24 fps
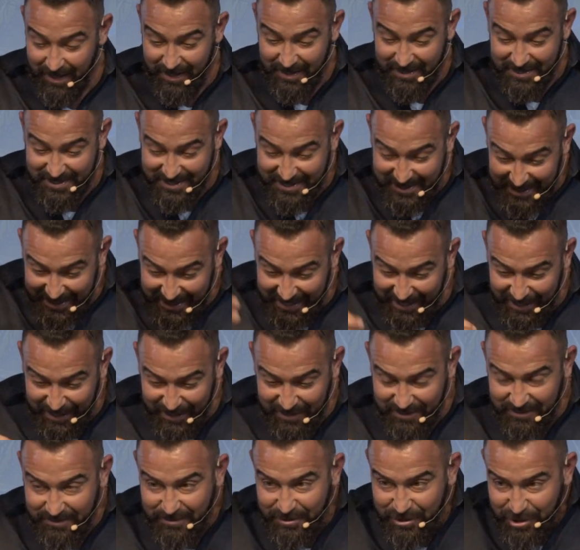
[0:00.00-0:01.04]

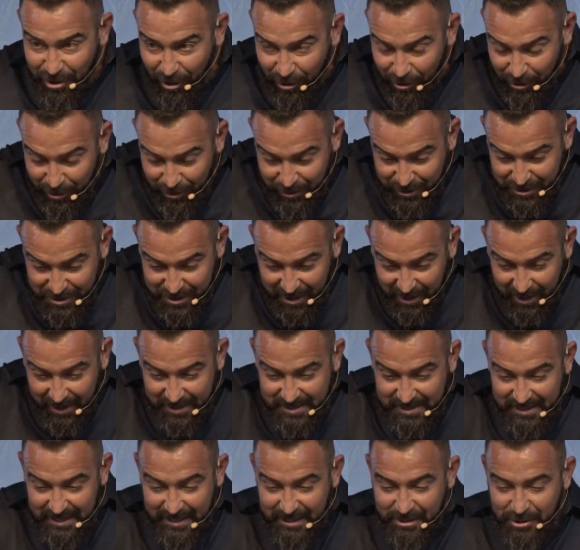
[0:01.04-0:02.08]
Sin turns
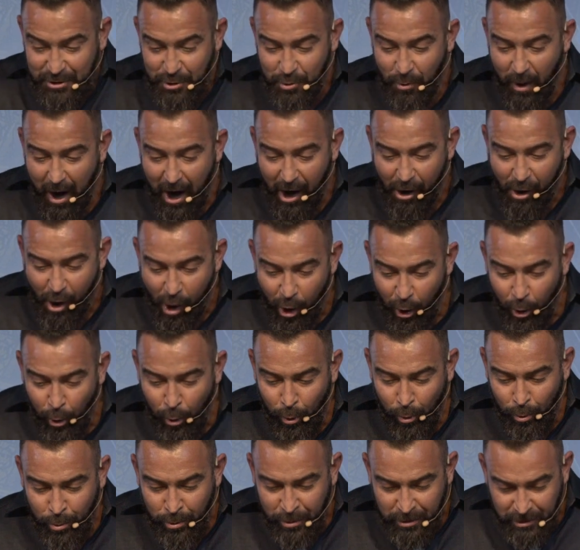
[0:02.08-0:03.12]
us into our
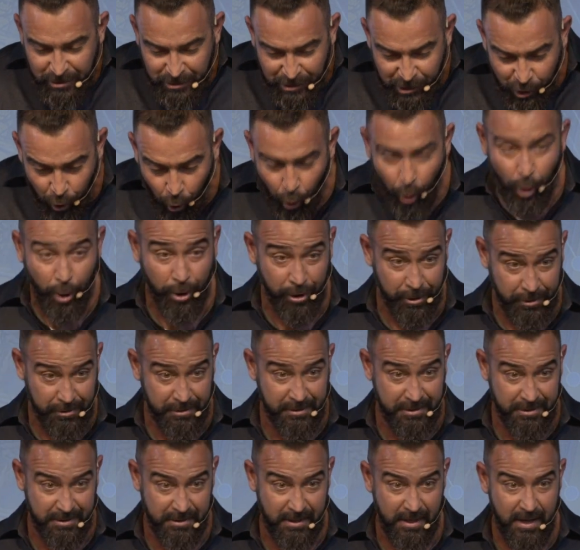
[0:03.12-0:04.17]
own
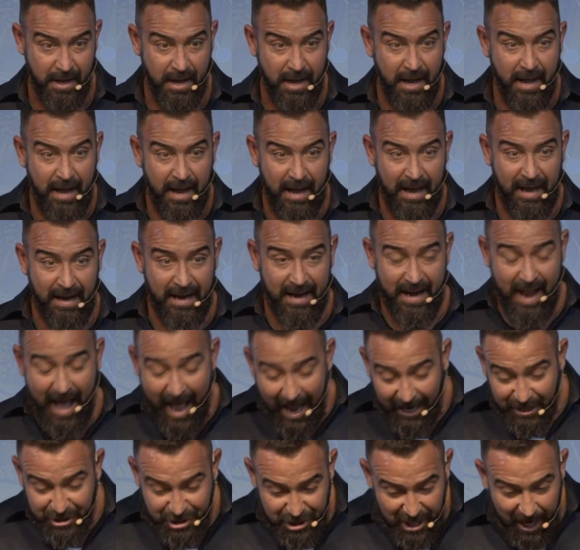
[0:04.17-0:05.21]
lords. And in
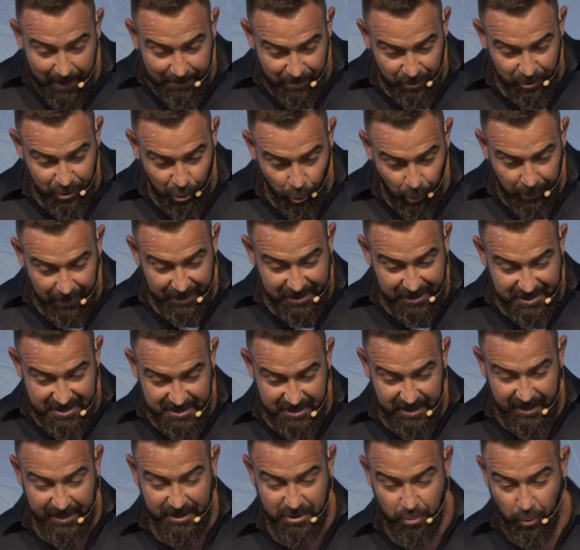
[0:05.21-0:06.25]
Acts chapter
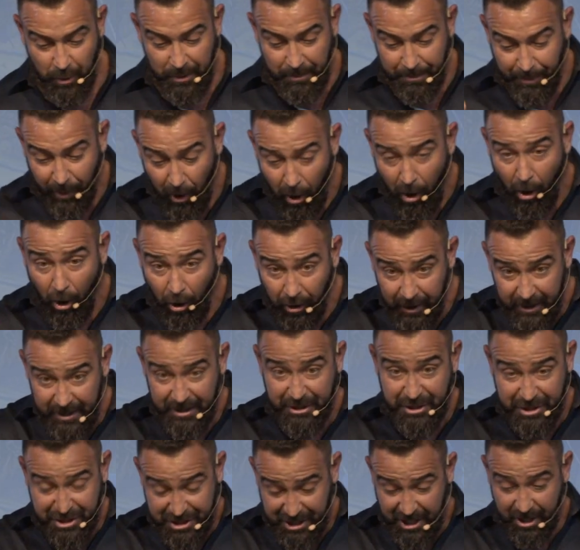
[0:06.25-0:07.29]
26, when Paul is
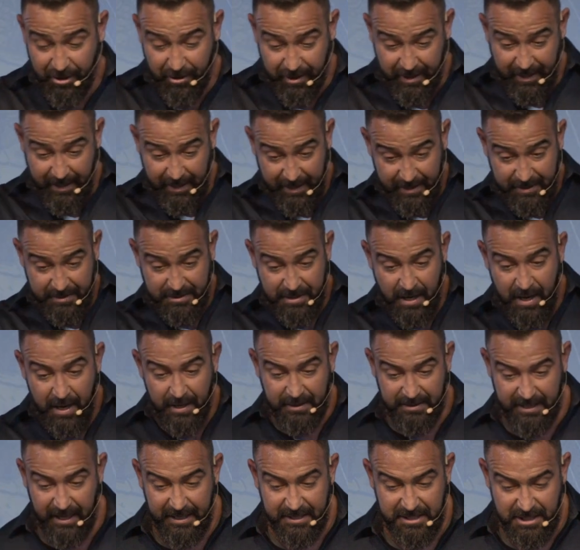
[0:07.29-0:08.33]
sharing his
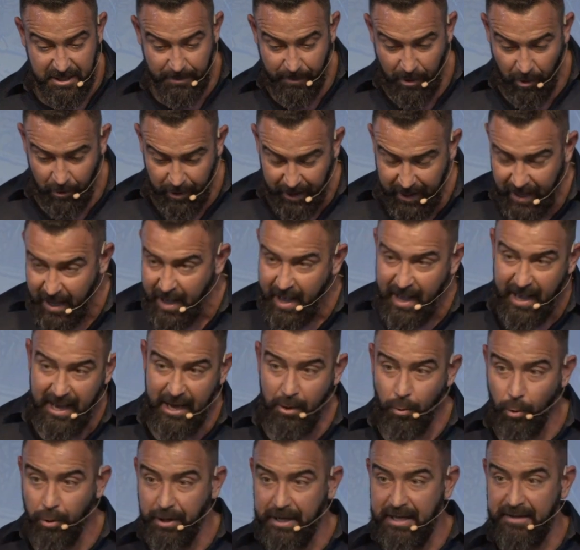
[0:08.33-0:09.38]
testimony, he
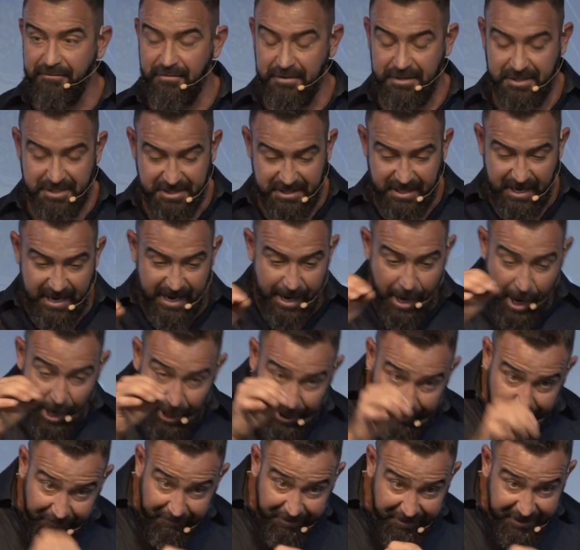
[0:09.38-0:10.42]
will even say
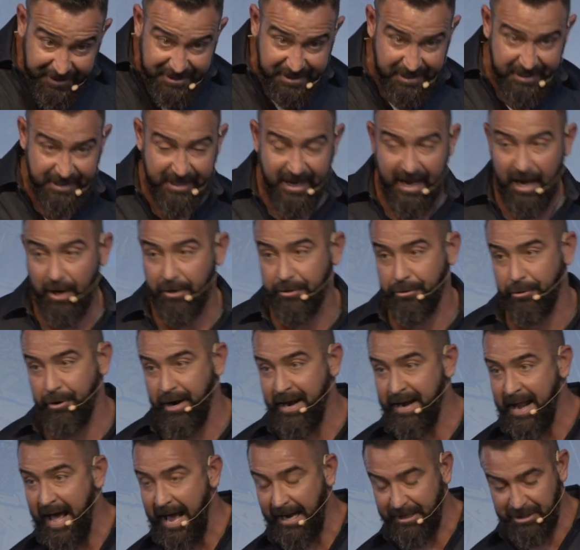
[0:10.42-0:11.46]
of this encounter
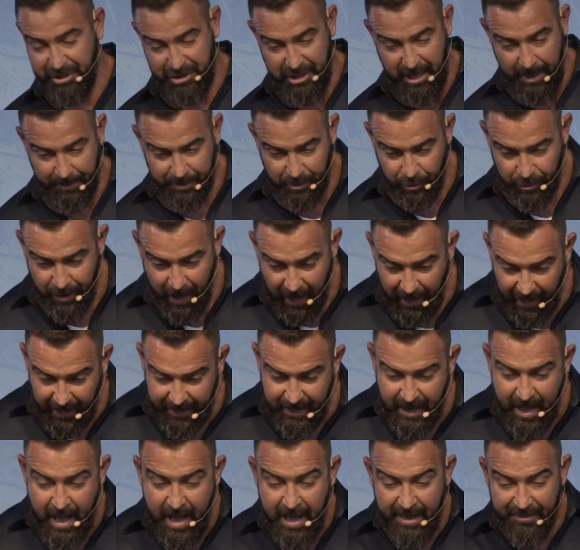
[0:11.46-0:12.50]
in Acts chapter
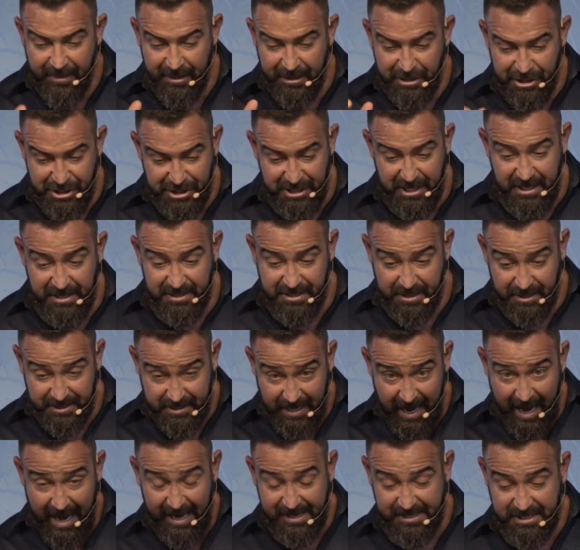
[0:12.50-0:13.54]
9 that Jesus
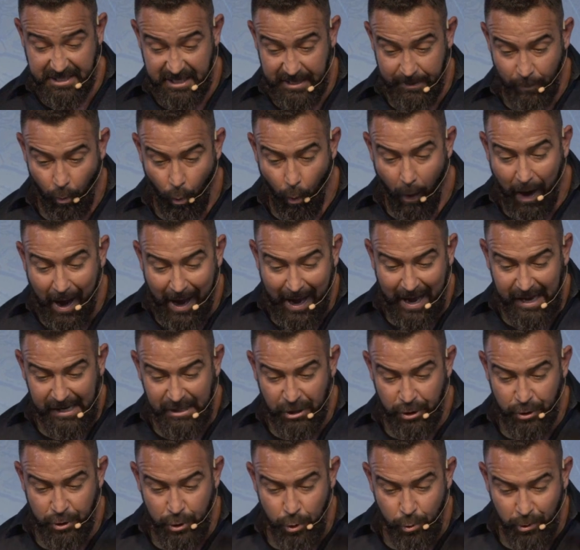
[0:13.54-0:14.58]
asked him, why do
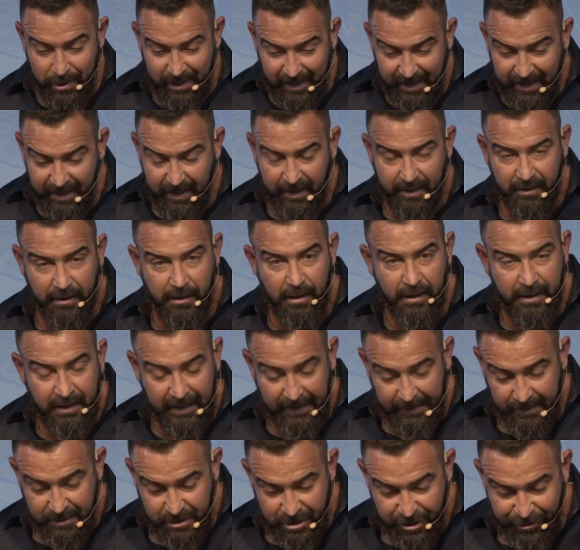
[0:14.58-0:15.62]
you kick
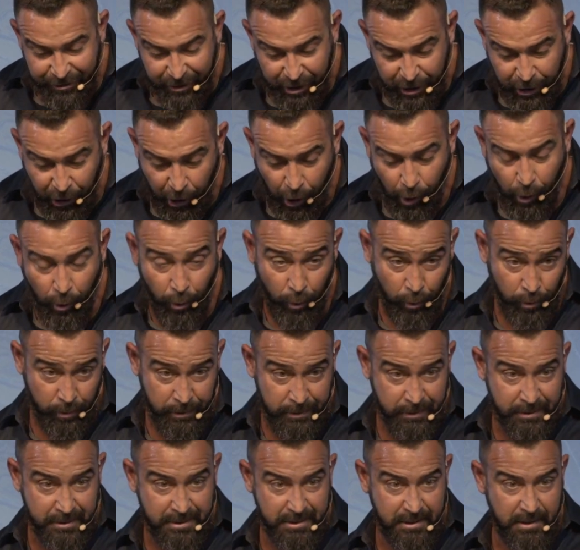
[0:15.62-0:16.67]
against the
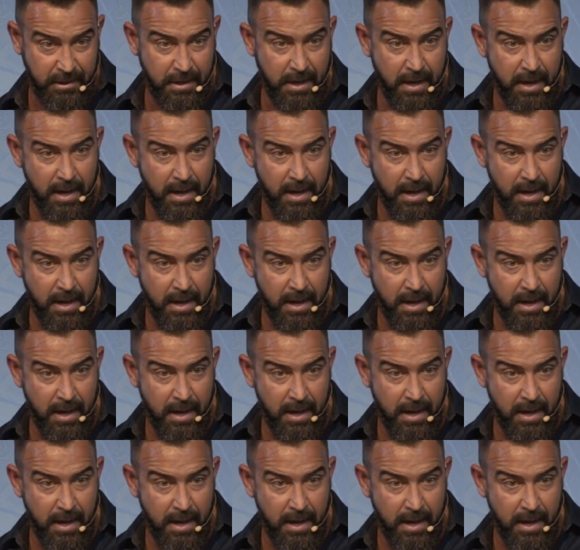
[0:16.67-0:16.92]
goads?